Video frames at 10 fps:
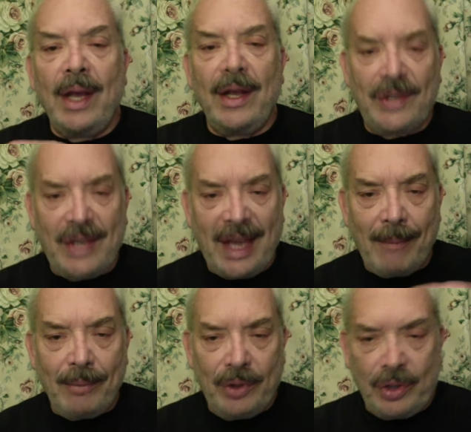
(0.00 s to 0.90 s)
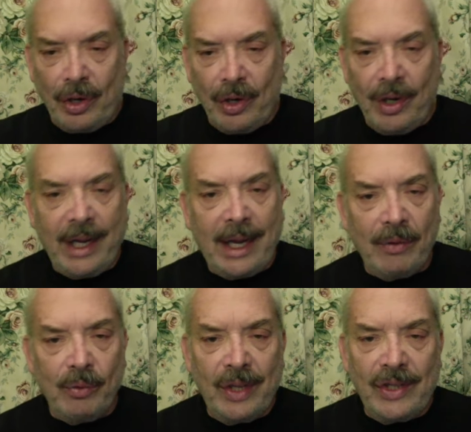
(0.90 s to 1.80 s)
is kept turning
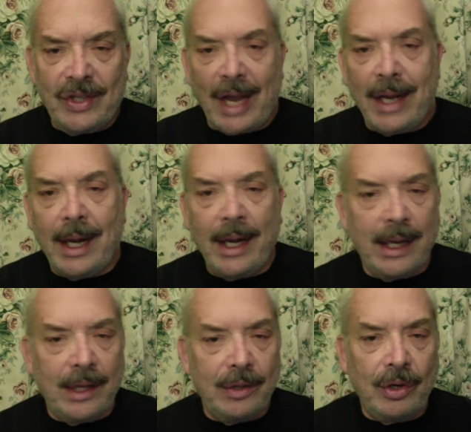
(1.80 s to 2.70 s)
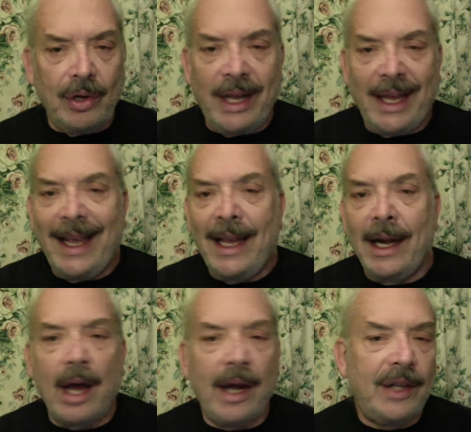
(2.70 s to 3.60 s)
and recycling and turning
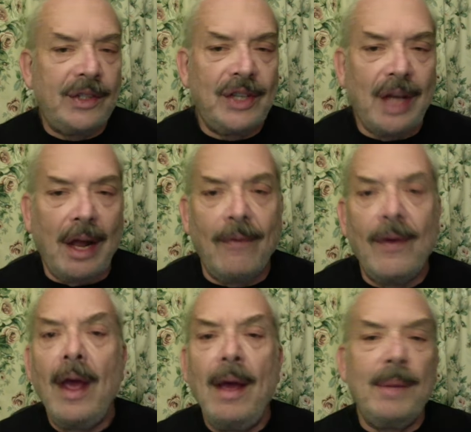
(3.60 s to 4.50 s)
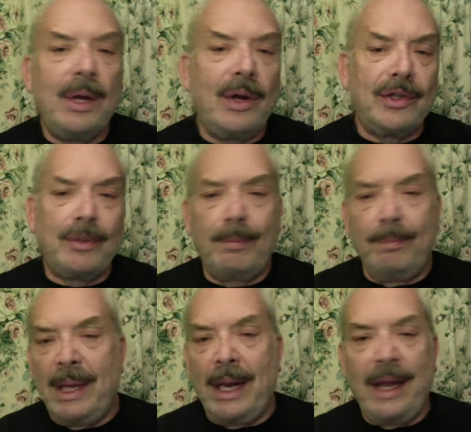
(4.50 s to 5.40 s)
in on itself, because
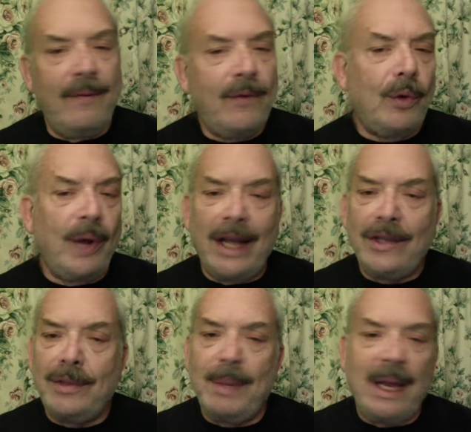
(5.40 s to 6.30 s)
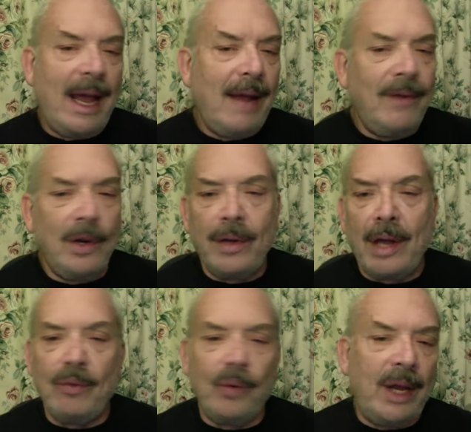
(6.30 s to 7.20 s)
belief creates behavior
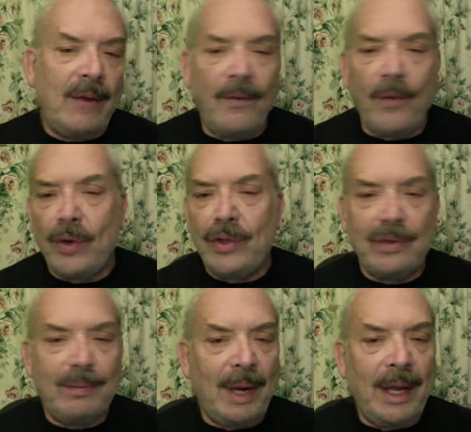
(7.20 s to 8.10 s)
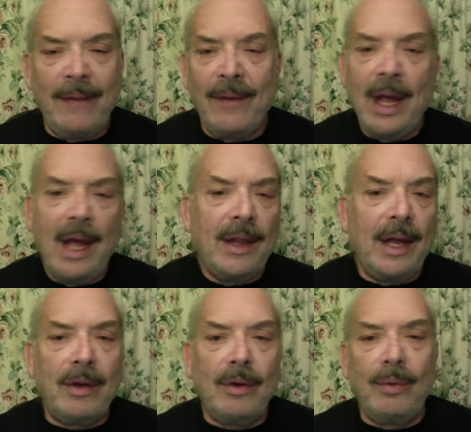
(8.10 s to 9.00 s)
that reinforces belief,
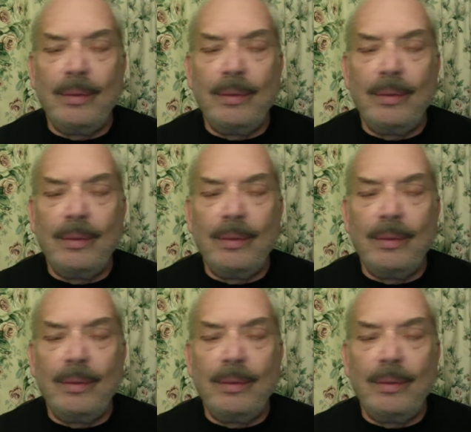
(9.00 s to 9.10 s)
that,